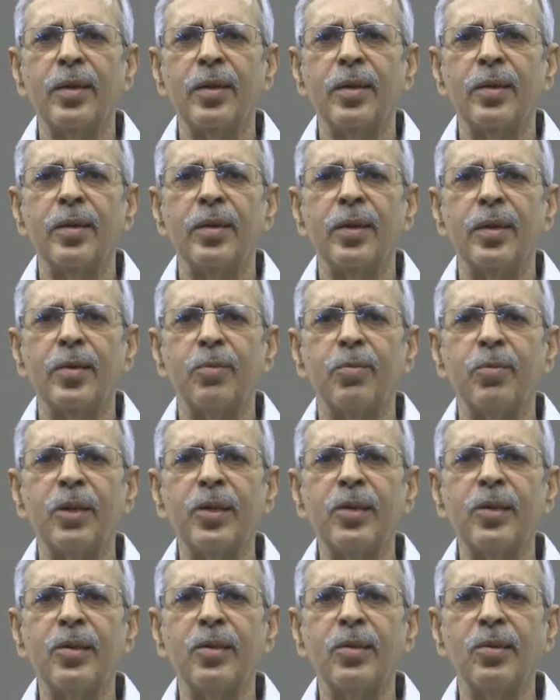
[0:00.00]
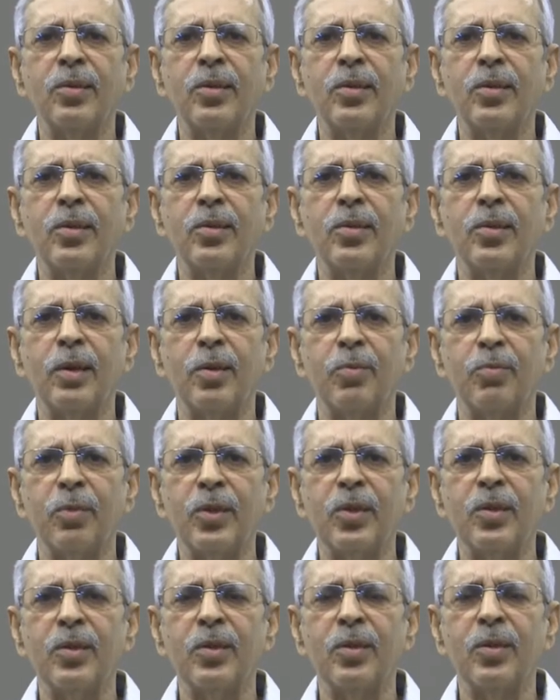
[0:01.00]
that many decisions are
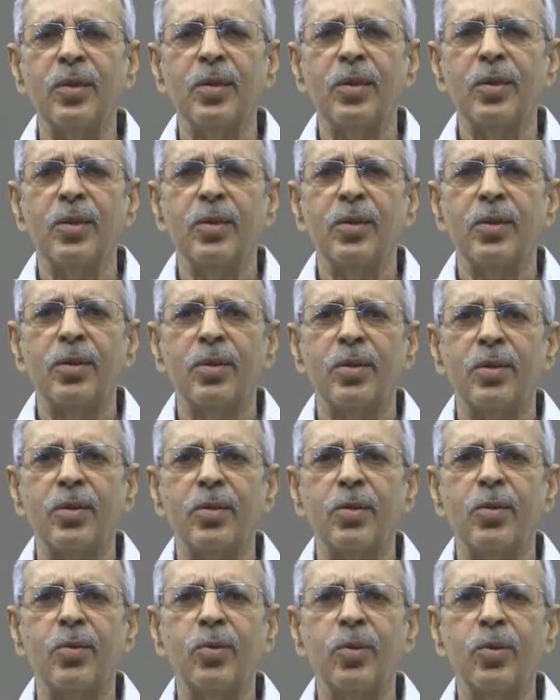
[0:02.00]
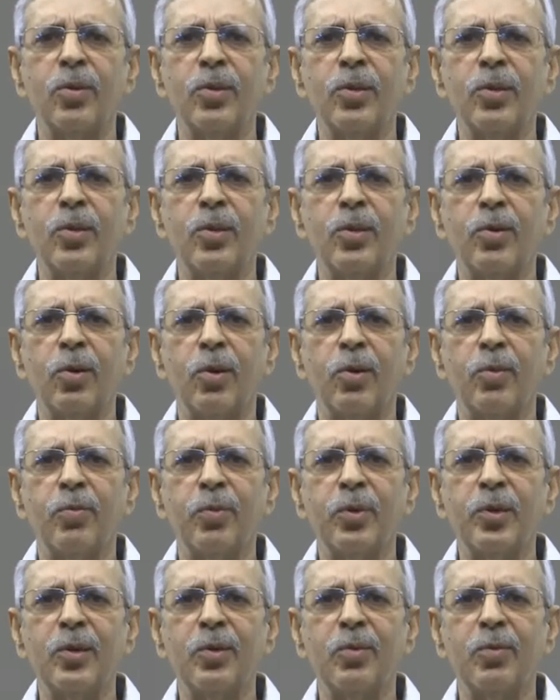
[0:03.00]
made not only in the
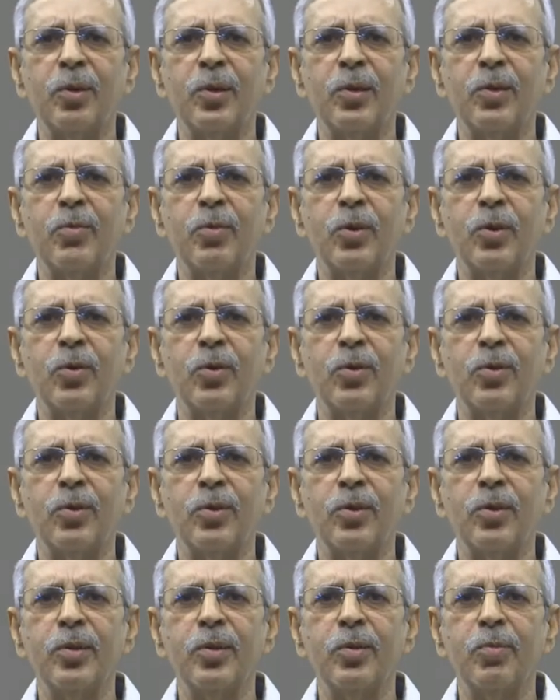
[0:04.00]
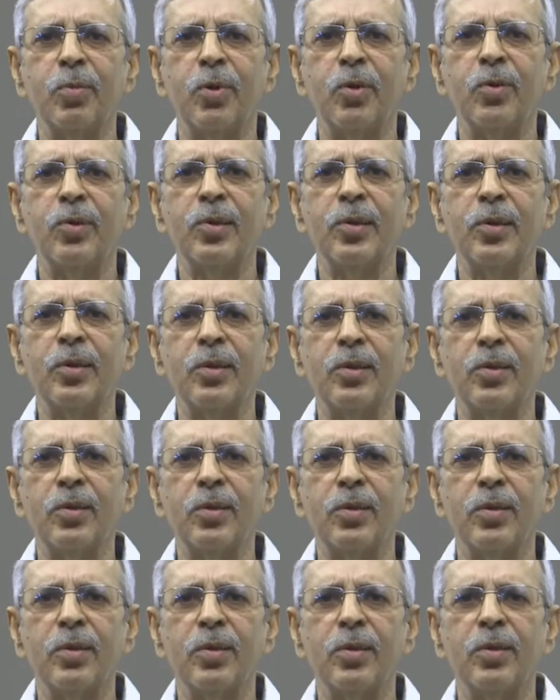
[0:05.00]
corporate world but also in the
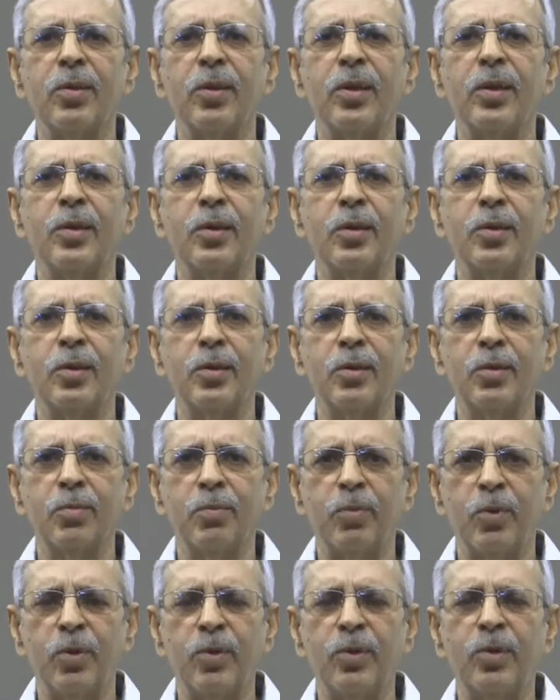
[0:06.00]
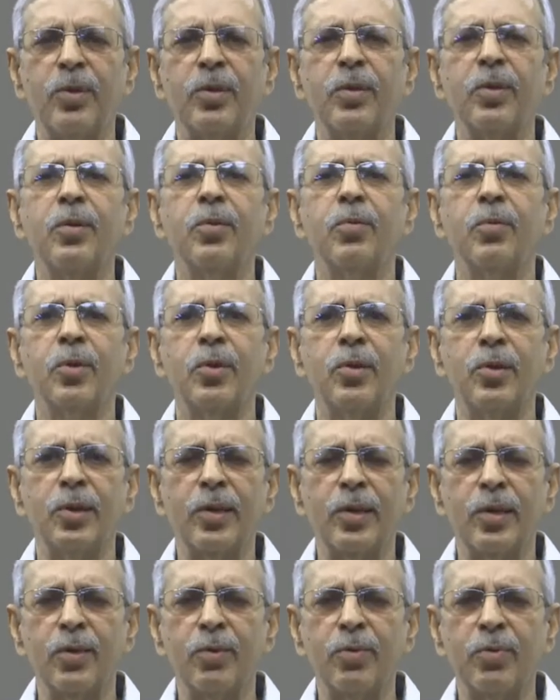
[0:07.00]
politics and the
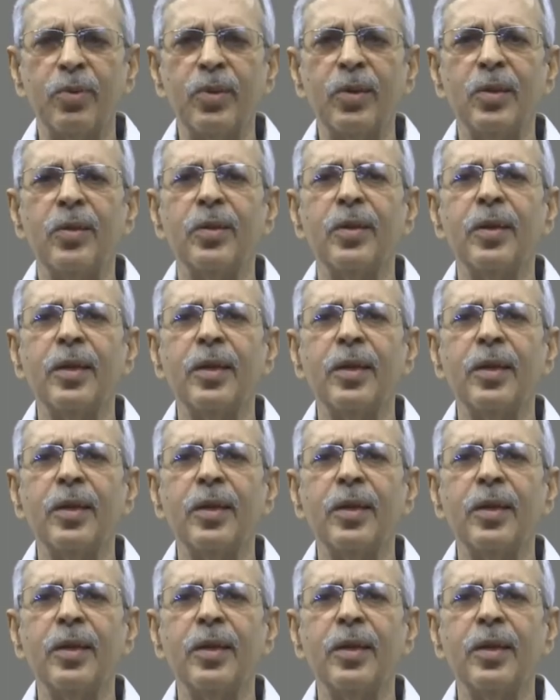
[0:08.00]
political field